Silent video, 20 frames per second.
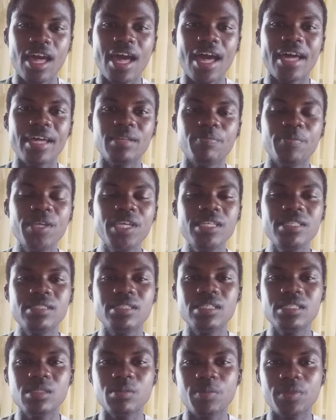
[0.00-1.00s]
And being
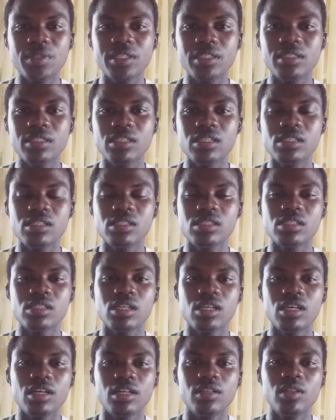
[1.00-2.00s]
disciplined is
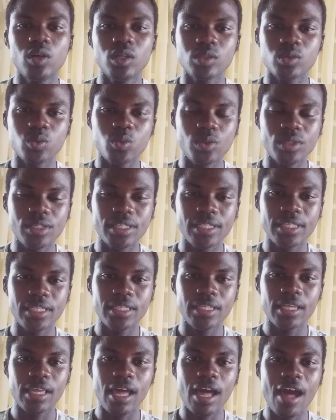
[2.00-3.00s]
not
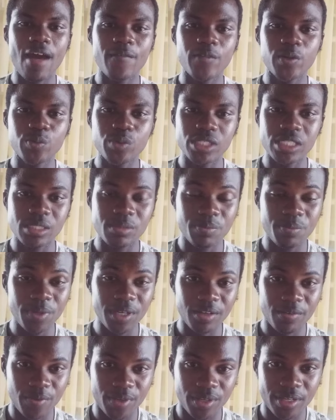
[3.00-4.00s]
only having
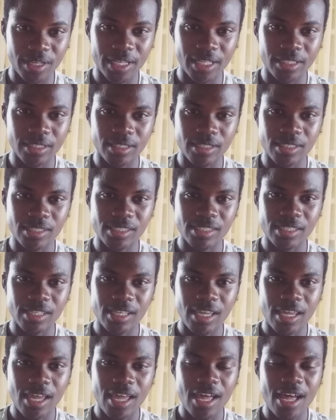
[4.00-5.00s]
respect for your elders.
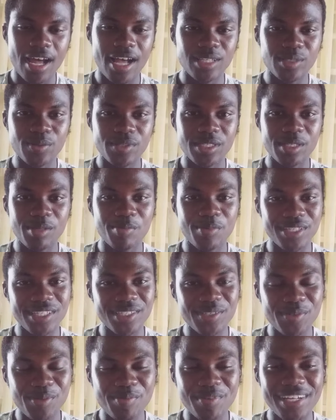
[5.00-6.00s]
As we say,
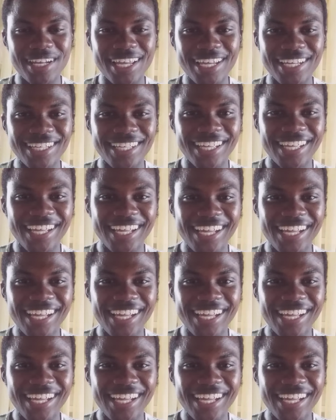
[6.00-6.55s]
persons will be like,